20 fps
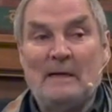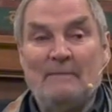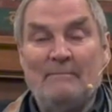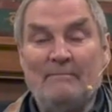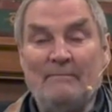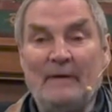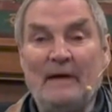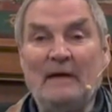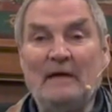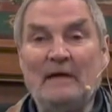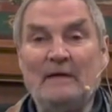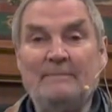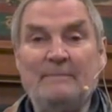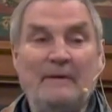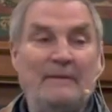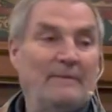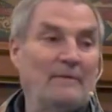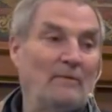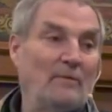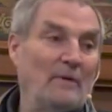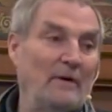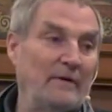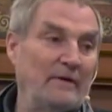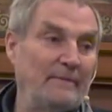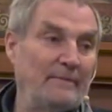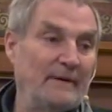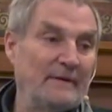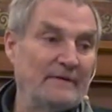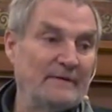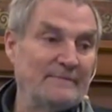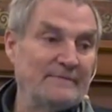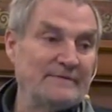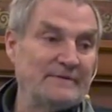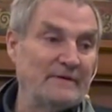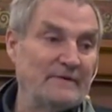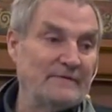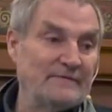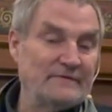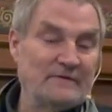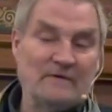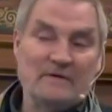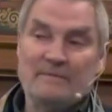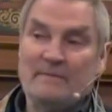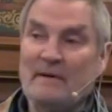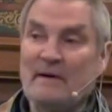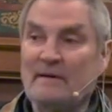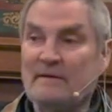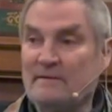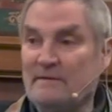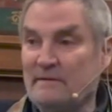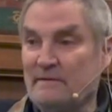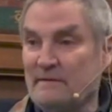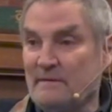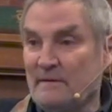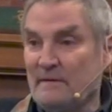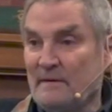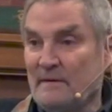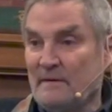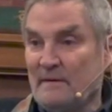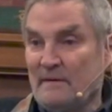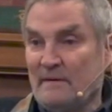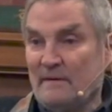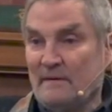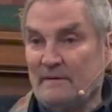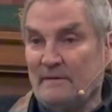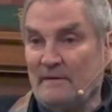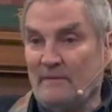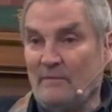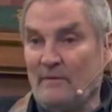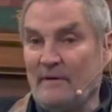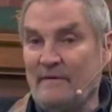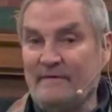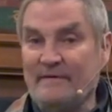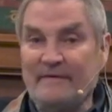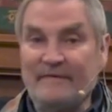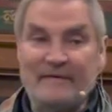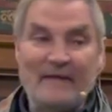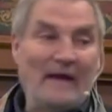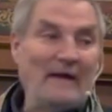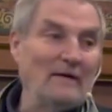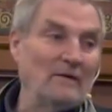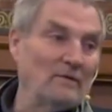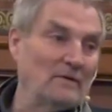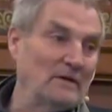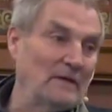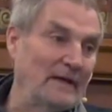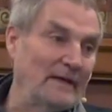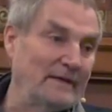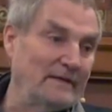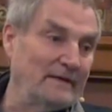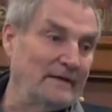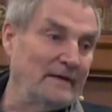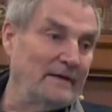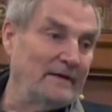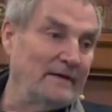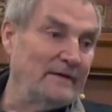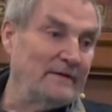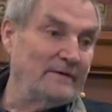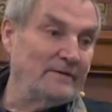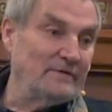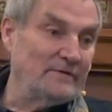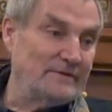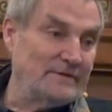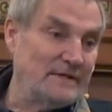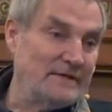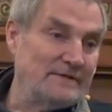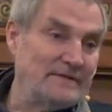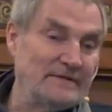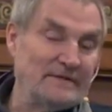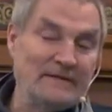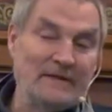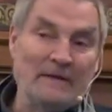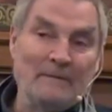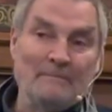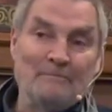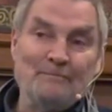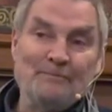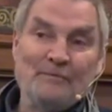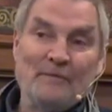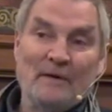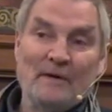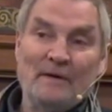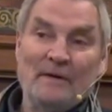Mainly people are worried about themselves, not about... They're worried that they look like an idiot and you're judging them.